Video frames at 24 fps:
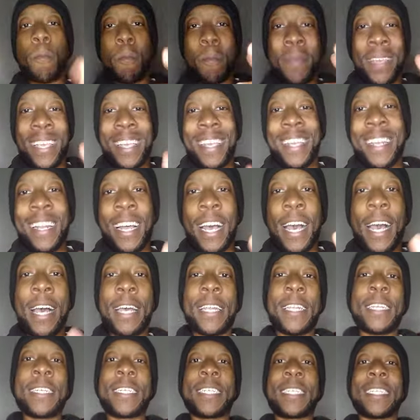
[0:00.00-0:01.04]
being
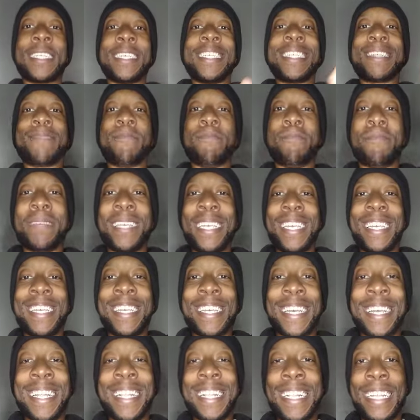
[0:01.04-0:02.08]
honest is being
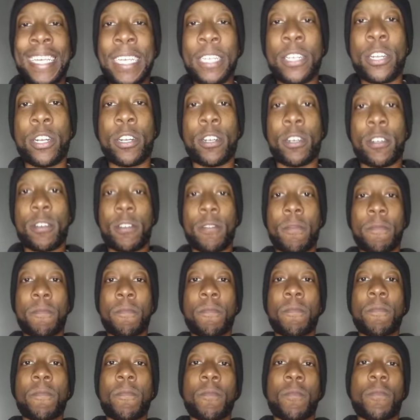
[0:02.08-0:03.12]
a leader
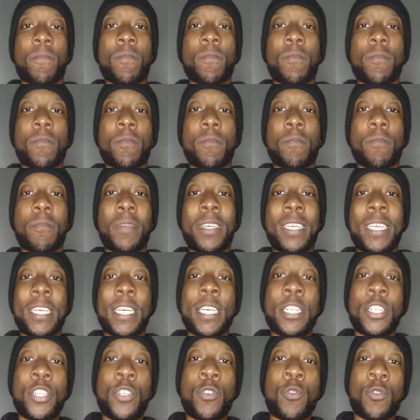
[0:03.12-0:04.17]

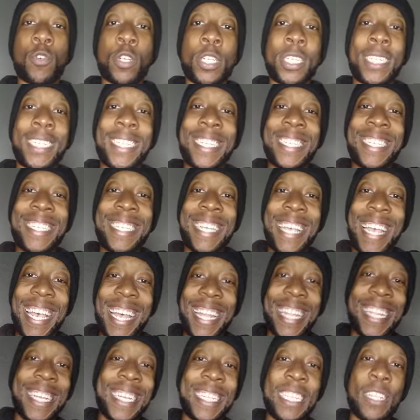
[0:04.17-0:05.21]
because you're
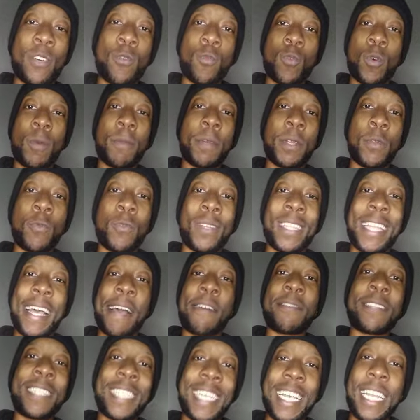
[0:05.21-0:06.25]
telling the woman
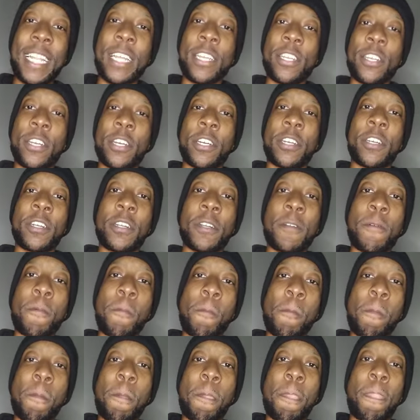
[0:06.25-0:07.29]
without telling her
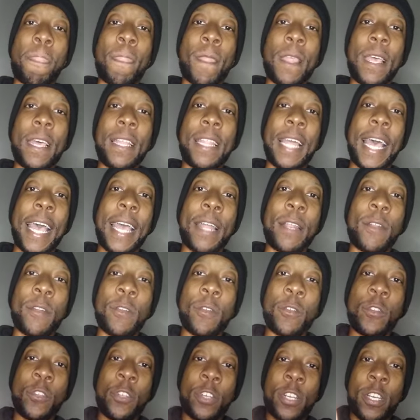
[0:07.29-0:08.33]
that
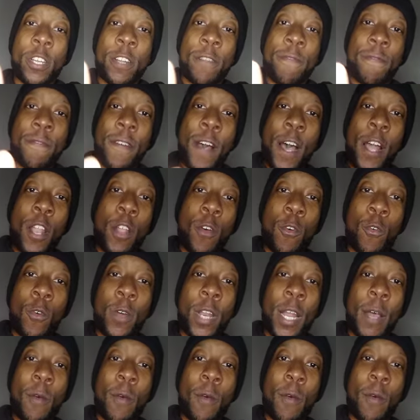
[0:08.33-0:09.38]
you're going to follow what
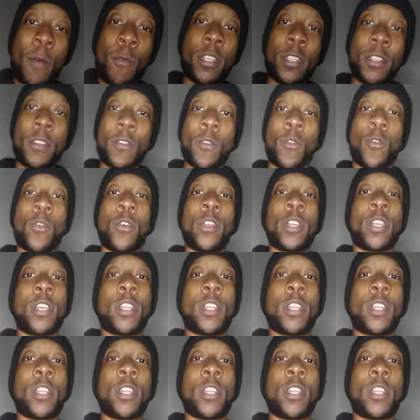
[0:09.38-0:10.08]
I want or you're